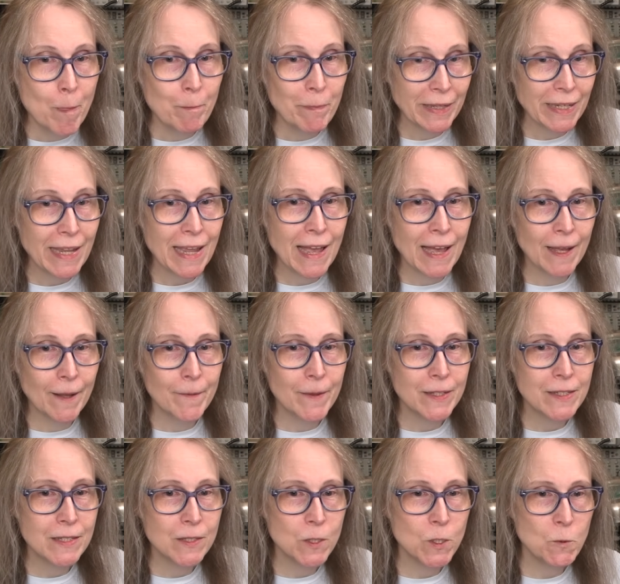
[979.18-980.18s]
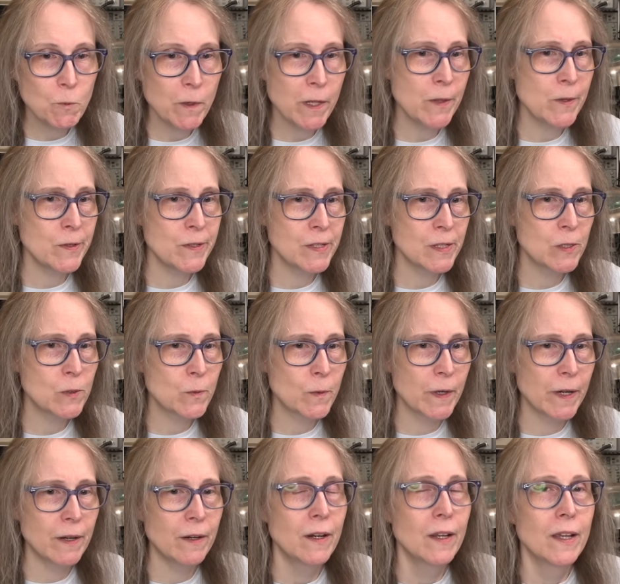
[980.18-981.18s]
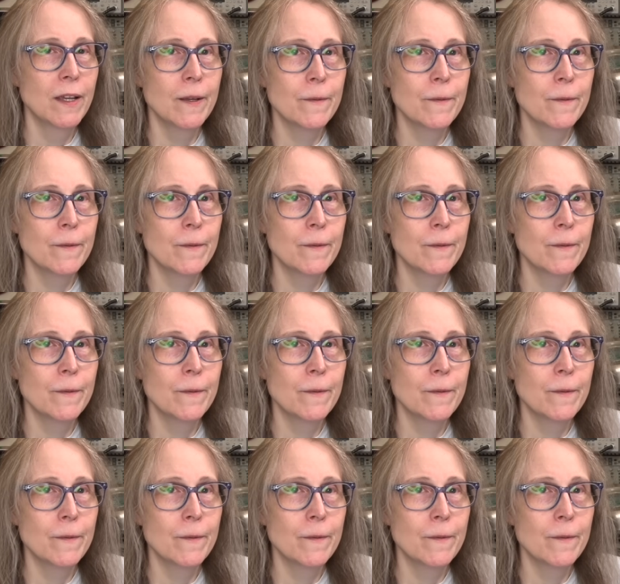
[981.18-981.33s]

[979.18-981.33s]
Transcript: But yeah, it's just one of those things where,